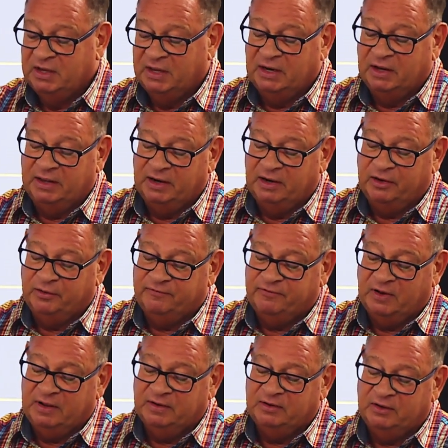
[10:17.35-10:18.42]
And I'll
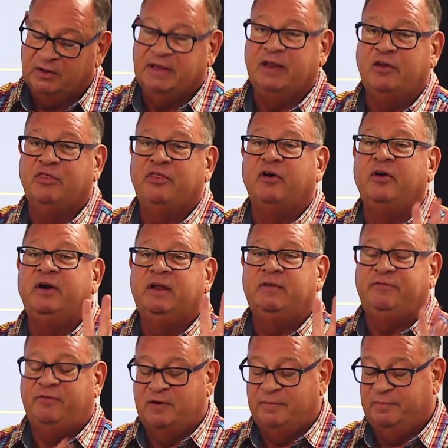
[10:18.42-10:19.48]
get authority
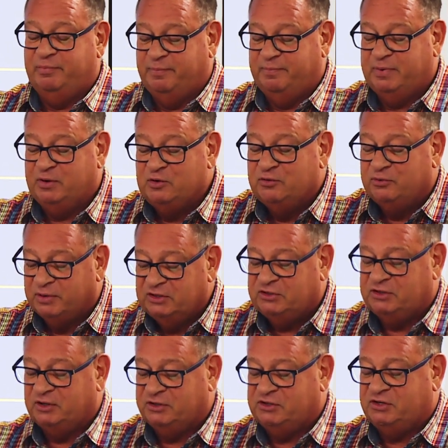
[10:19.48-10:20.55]
from Pew
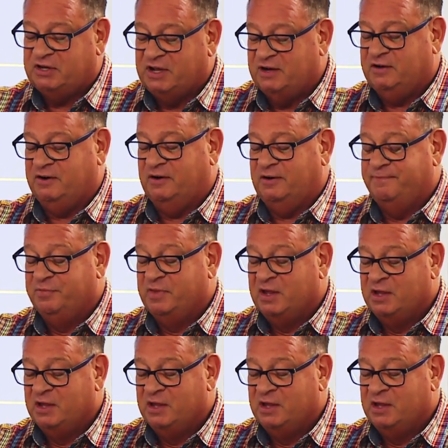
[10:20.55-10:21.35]
Research Center,